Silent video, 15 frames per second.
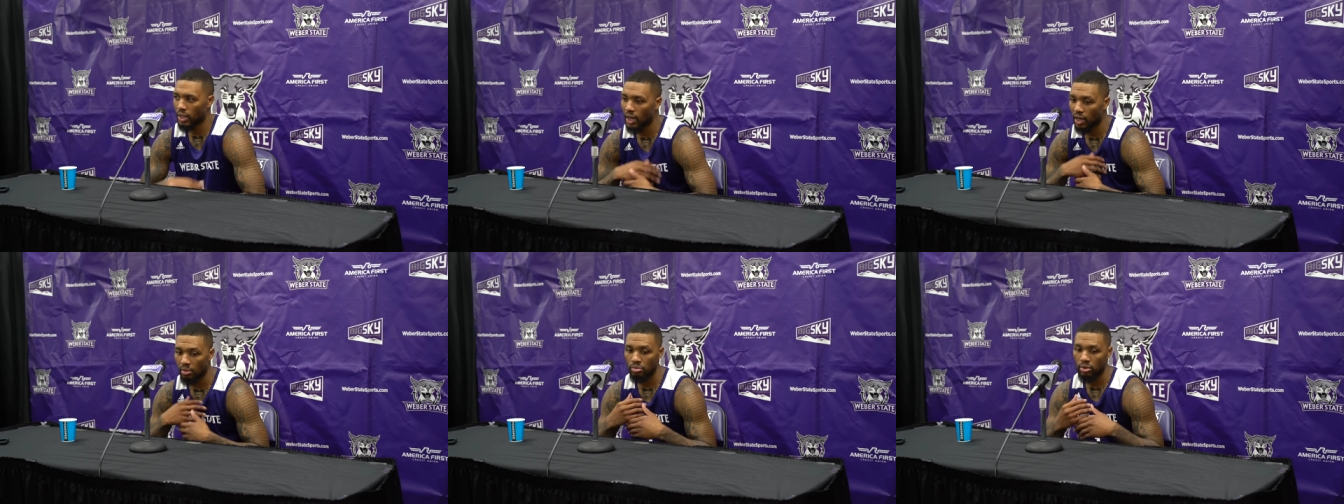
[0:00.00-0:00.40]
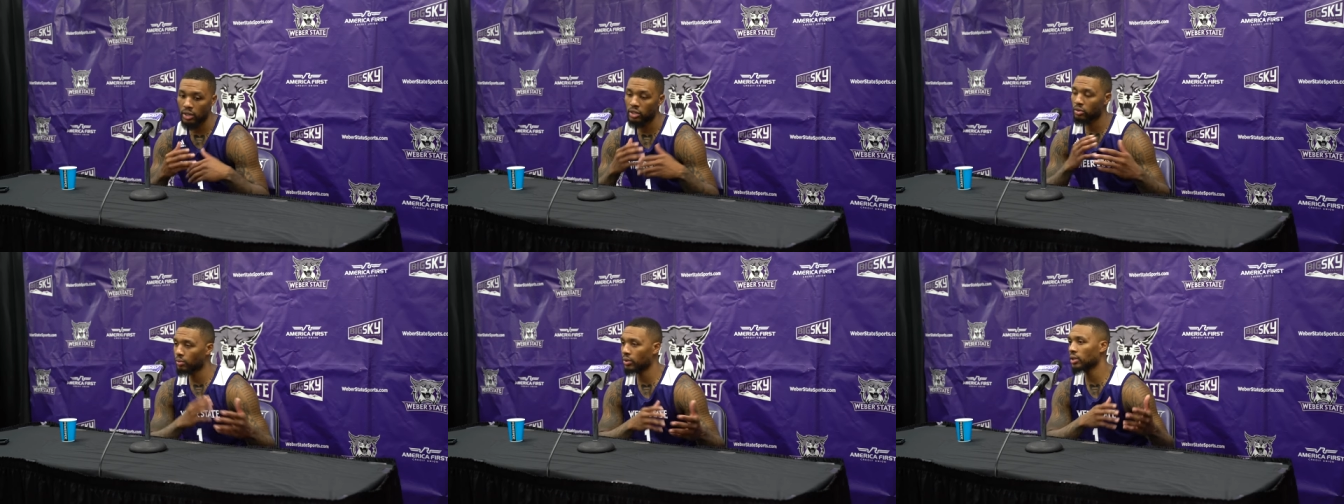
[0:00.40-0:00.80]
I
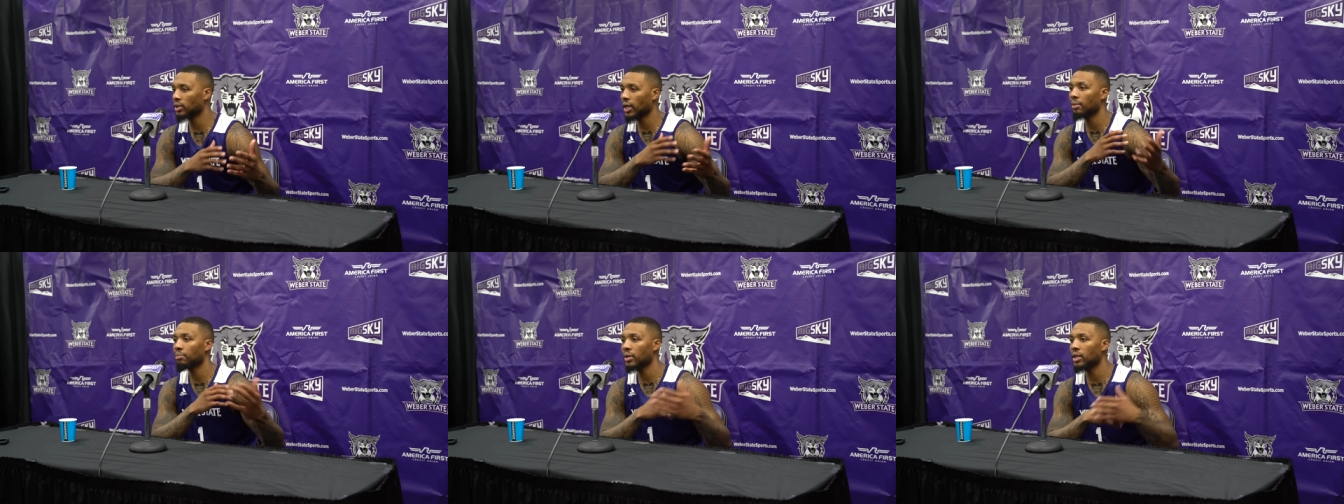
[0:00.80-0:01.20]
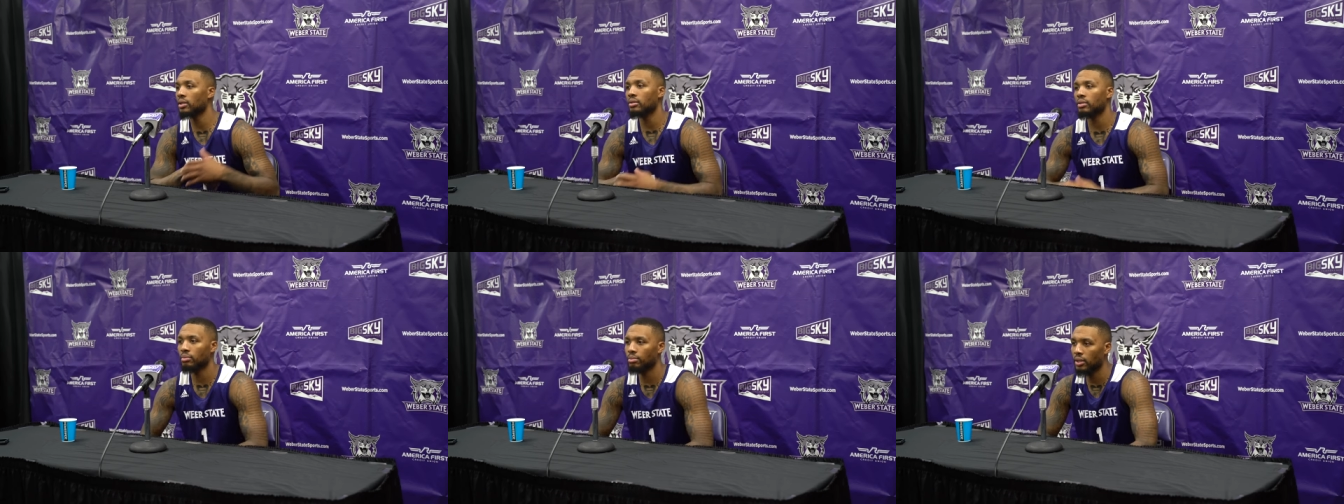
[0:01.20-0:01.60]
embraced what that
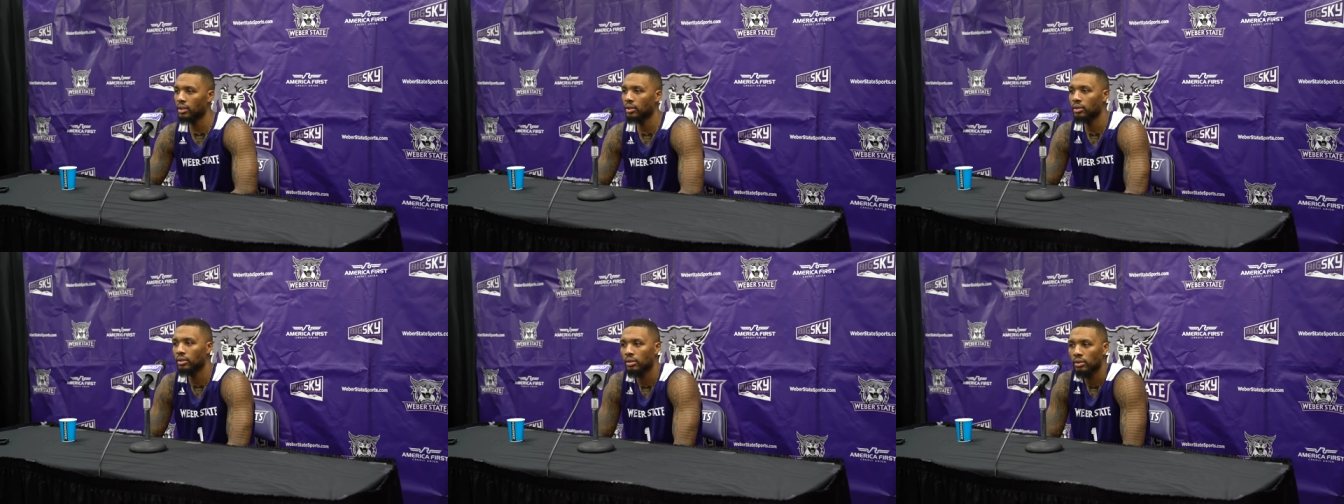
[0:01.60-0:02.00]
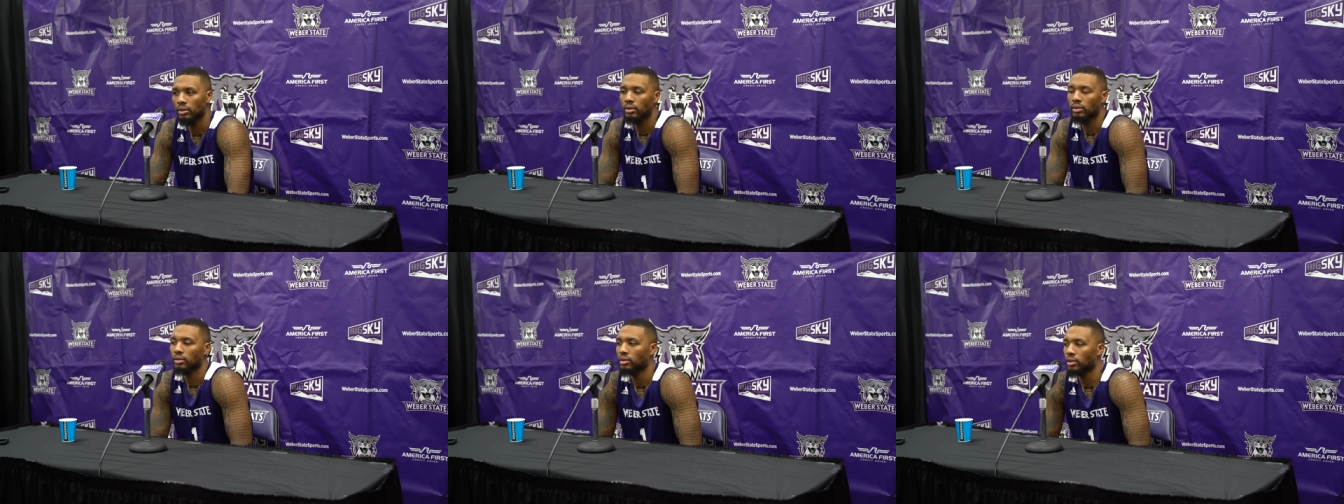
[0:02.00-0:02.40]
meant to be
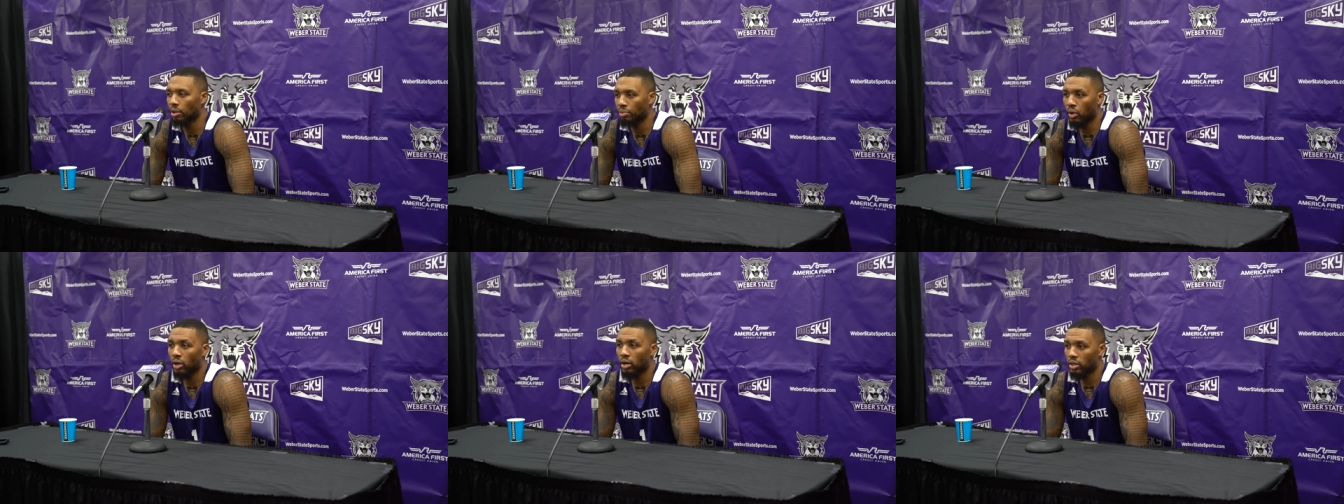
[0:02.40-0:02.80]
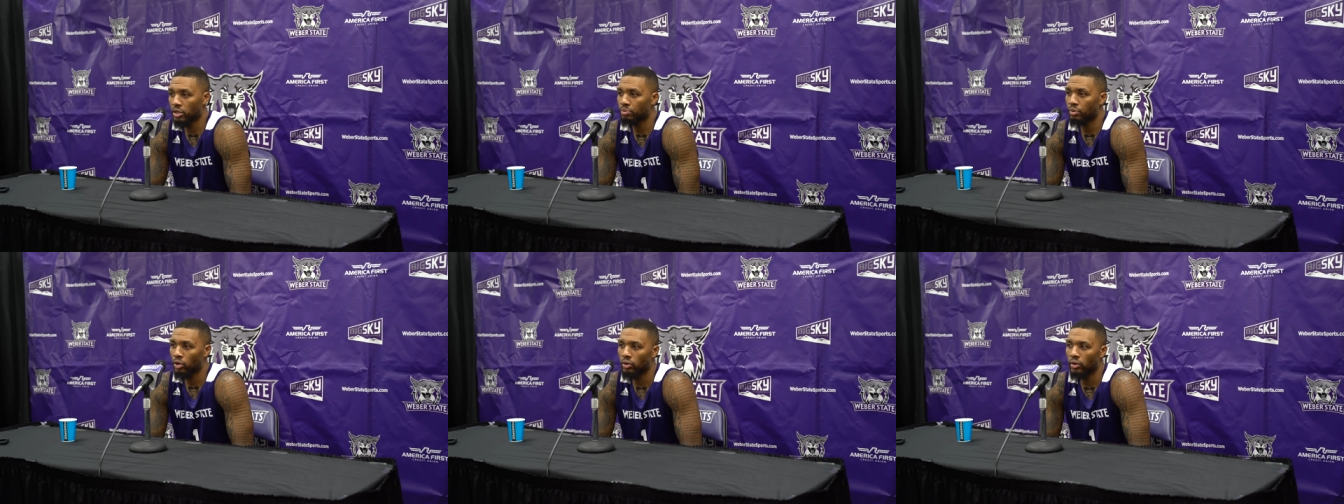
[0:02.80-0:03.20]
a part of this
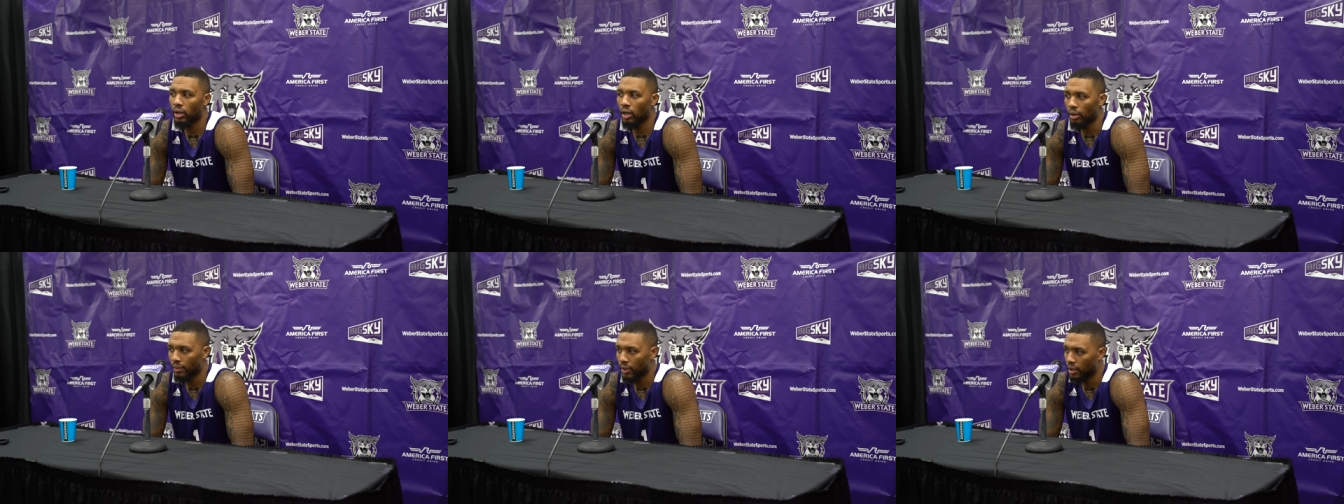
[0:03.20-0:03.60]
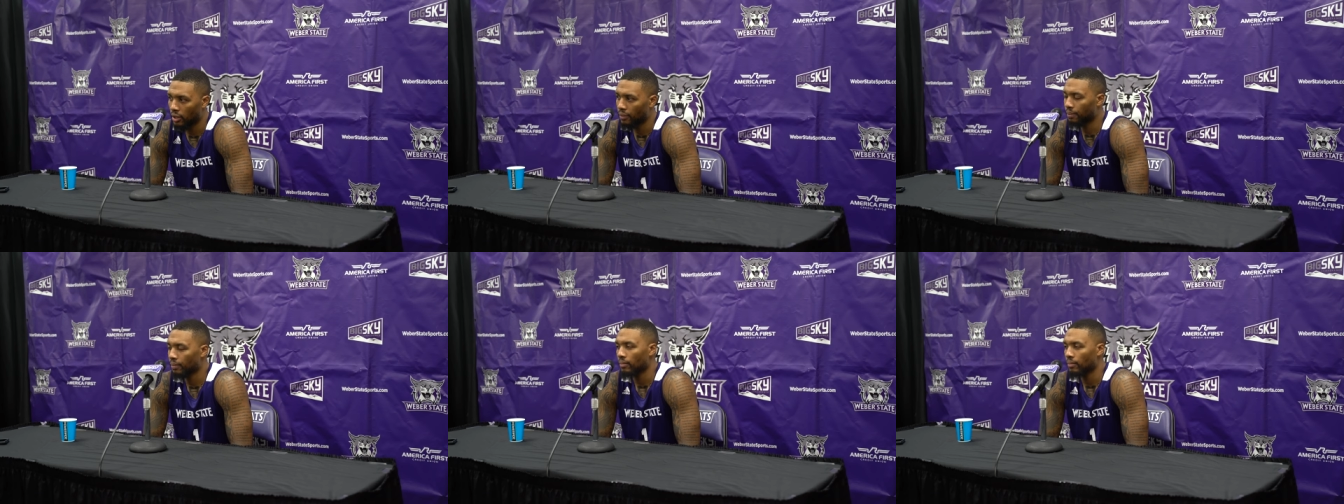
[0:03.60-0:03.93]
program, and